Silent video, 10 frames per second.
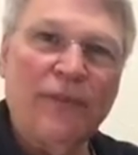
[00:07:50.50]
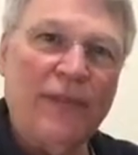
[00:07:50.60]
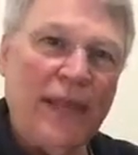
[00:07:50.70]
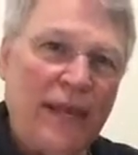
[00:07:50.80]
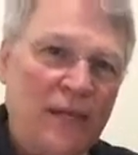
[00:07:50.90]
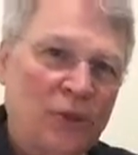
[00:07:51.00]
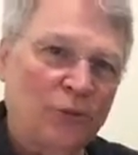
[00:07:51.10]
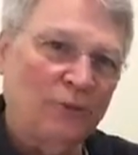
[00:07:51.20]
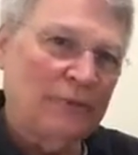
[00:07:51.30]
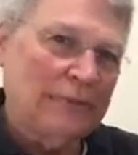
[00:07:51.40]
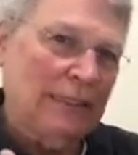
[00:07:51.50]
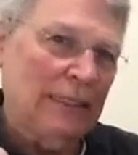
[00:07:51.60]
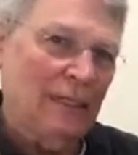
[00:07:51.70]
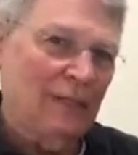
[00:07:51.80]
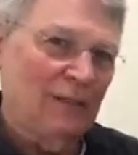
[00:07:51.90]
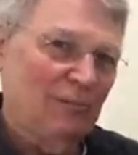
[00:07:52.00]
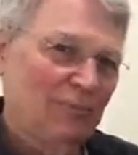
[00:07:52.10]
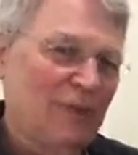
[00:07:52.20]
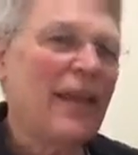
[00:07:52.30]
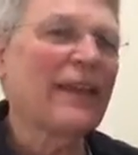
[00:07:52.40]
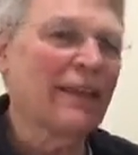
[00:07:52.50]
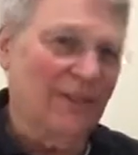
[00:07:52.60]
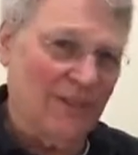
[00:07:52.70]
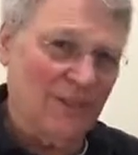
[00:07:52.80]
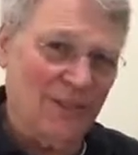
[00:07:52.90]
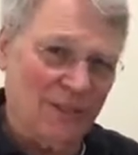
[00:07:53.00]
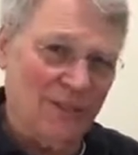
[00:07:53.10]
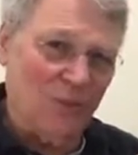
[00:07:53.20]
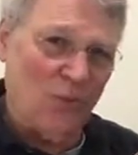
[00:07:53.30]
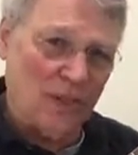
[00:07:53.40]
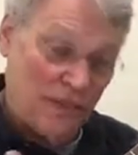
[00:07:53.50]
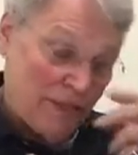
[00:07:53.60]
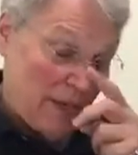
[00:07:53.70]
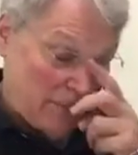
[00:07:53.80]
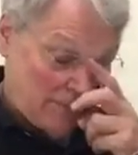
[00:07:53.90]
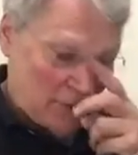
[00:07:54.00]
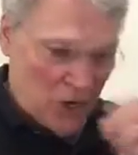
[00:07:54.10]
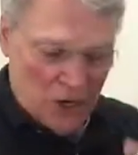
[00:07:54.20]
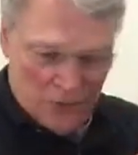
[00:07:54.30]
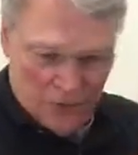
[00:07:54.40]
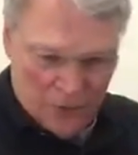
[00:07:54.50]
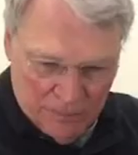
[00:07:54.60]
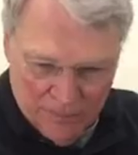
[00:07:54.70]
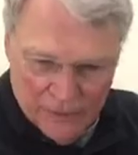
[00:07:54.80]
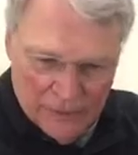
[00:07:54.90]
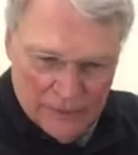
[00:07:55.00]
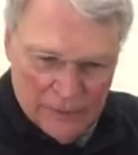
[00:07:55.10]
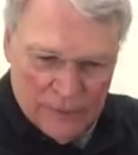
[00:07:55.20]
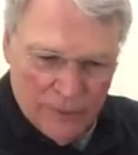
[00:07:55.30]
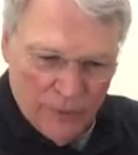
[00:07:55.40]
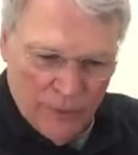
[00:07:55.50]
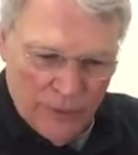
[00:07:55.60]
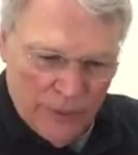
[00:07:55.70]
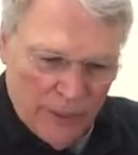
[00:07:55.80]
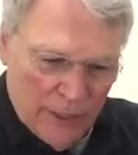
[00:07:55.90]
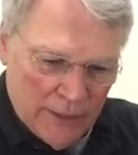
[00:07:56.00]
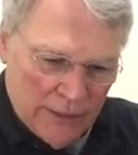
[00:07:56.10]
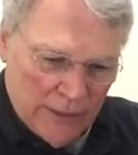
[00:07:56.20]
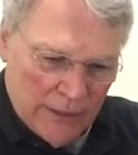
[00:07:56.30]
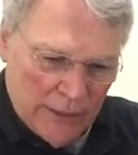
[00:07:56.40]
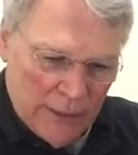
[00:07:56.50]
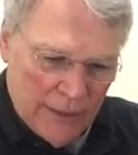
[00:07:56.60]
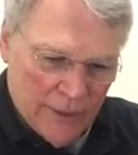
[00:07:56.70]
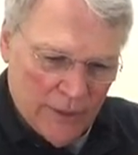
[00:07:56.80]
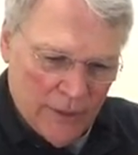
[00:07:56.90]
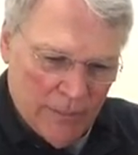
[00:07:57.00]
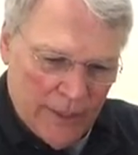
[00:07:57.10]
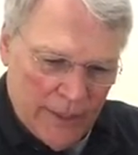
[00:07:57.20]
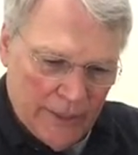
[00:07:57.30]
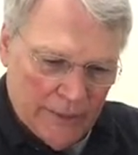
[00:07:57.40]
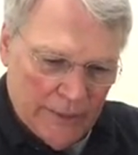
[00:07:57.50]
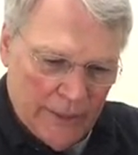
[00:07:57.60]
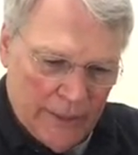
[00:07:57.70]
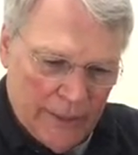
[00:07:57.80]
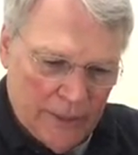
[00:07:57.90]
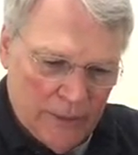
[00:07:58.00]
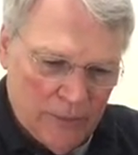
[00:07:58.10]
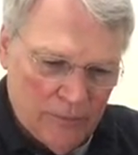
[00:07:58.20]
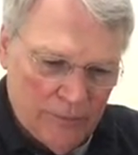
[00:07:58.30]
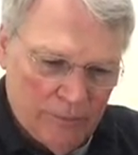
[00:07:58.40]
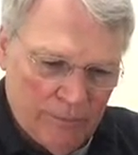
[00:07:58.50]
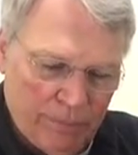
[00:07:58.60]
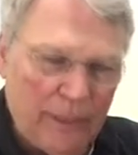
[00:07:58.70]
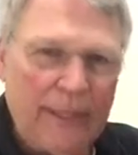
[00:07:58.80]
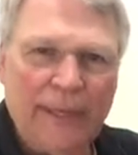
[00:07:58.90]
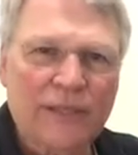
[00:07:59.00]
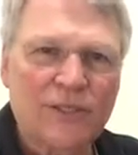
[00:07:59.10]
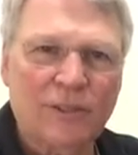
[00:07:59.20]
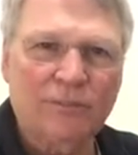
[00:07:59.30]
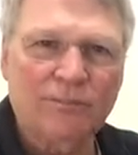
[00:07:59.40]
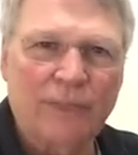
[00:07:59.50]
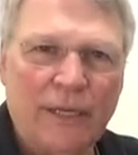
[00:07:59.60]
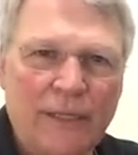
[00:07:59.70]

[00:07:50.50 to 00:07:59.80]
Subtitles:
Now, taking this one step farther, we talked in class about playing some